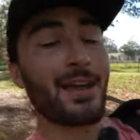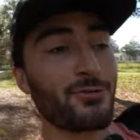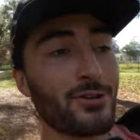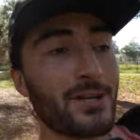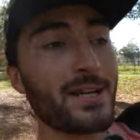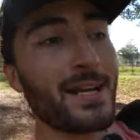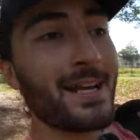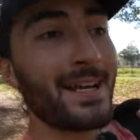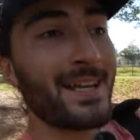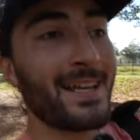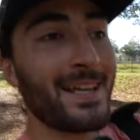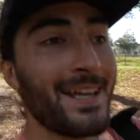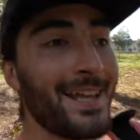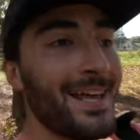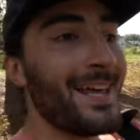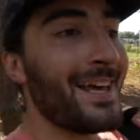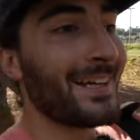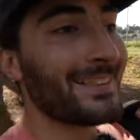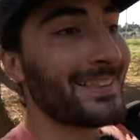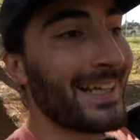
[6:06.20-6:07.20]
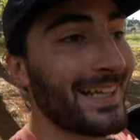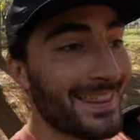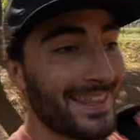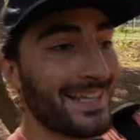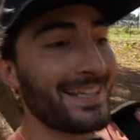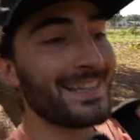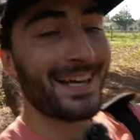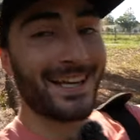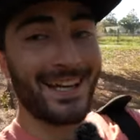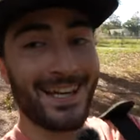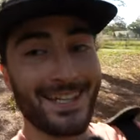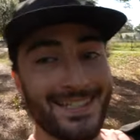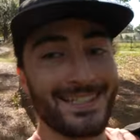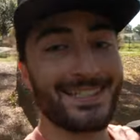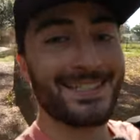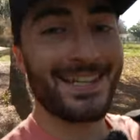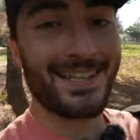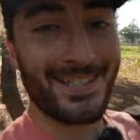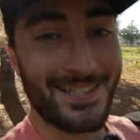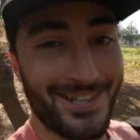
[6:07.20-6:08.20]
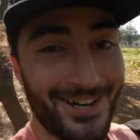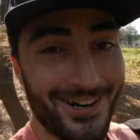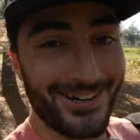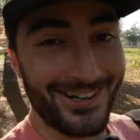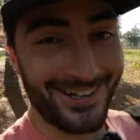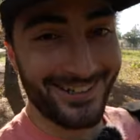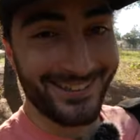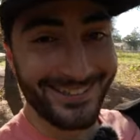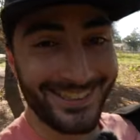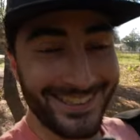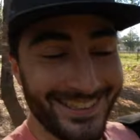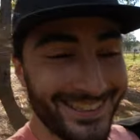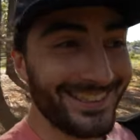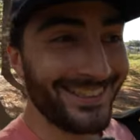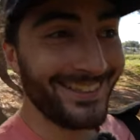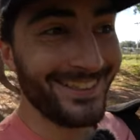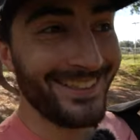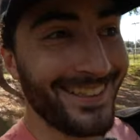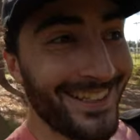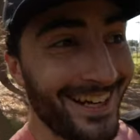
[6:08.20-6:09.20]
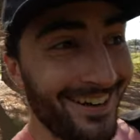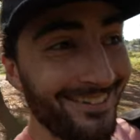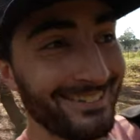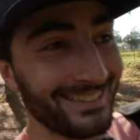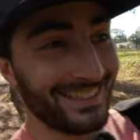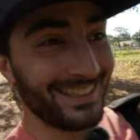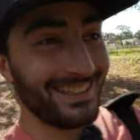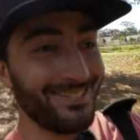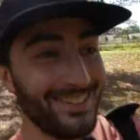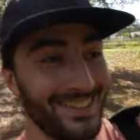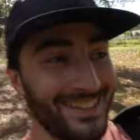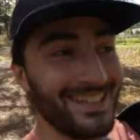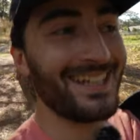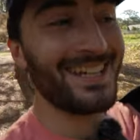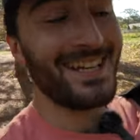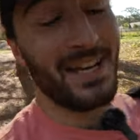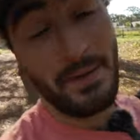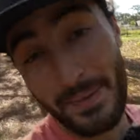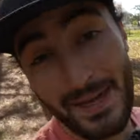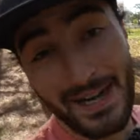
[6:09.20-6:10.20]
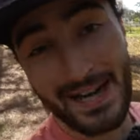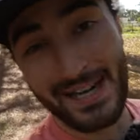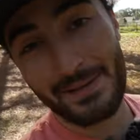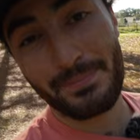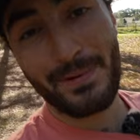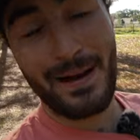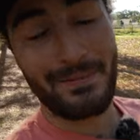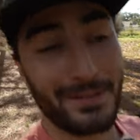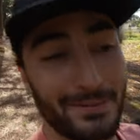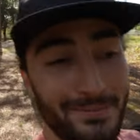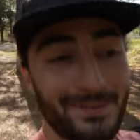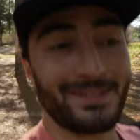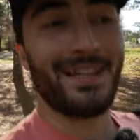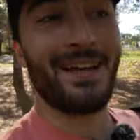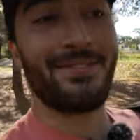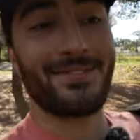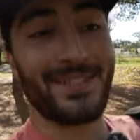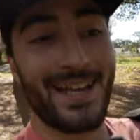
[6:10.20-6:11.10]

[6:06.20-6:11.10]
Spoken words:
tree because I think that got us inside the circle and I was gonna be pin high probably, but left